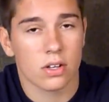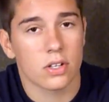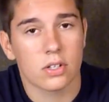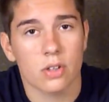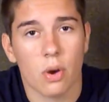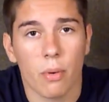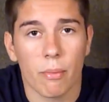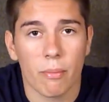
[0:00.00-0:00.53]

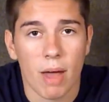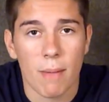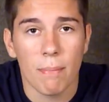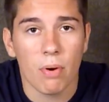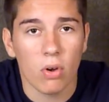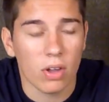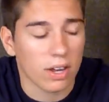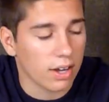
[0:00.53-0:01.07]
So my
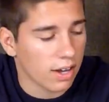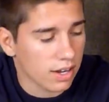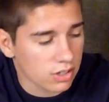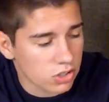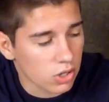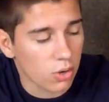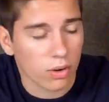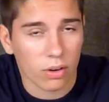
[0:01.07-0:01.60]
point in
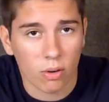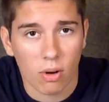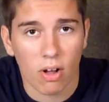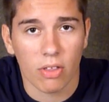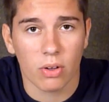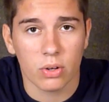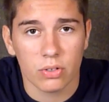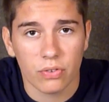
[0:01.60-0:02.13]
showing you all
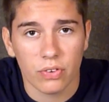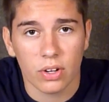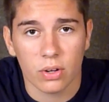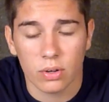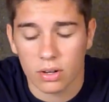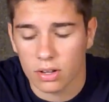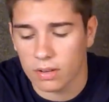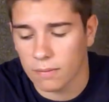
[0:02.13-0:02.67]
those
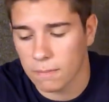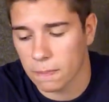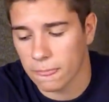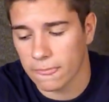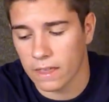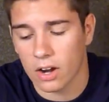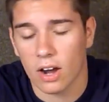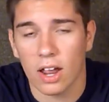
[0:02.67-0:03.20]
food,
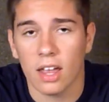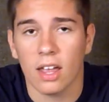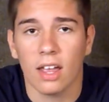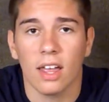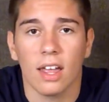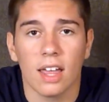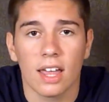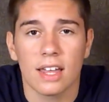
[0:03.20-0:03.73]
alright,
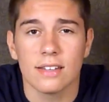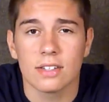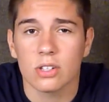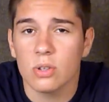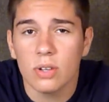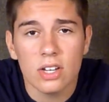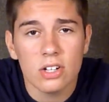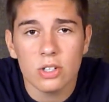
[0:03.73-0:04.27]
is
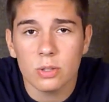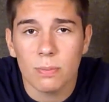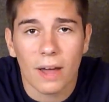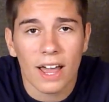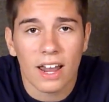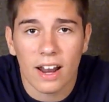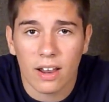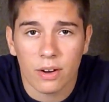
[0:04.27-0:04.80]
you can just
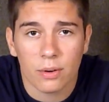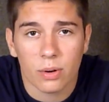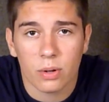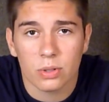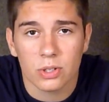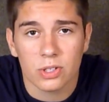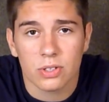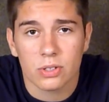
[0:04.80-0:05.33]
buy it at your
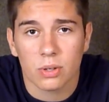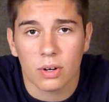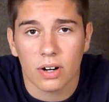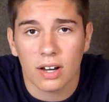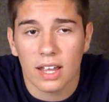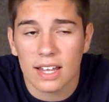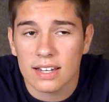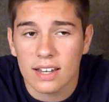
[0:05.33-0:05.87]
grocery store.
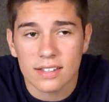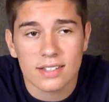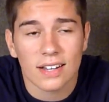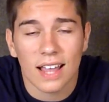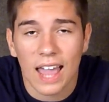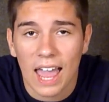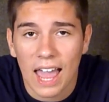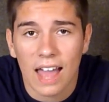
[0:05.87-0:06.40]
It doesn't
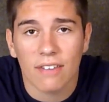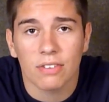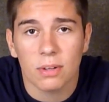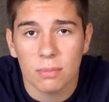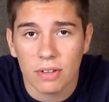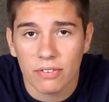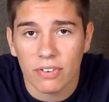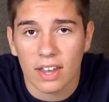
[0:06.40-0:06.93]
have to
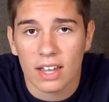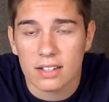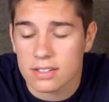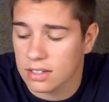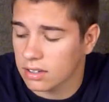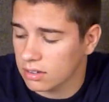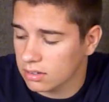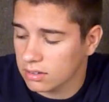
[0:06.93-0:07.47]
be
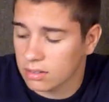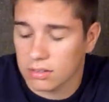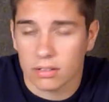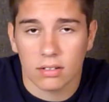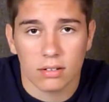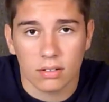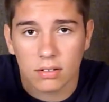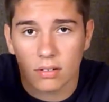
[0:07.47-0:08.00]
fancy.
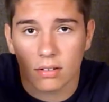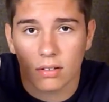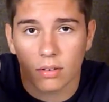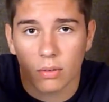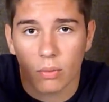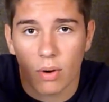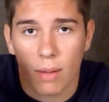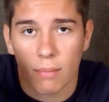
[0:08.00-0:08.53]

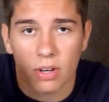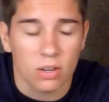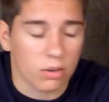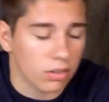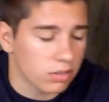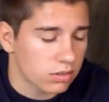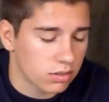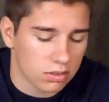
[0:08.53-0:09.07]
Ramen
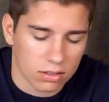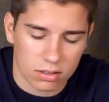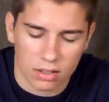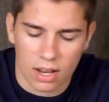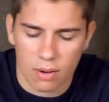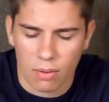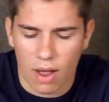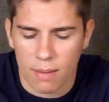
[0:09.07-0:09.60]
noodles,
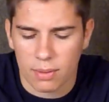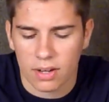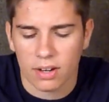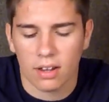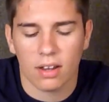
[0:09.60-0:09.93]
not ramen.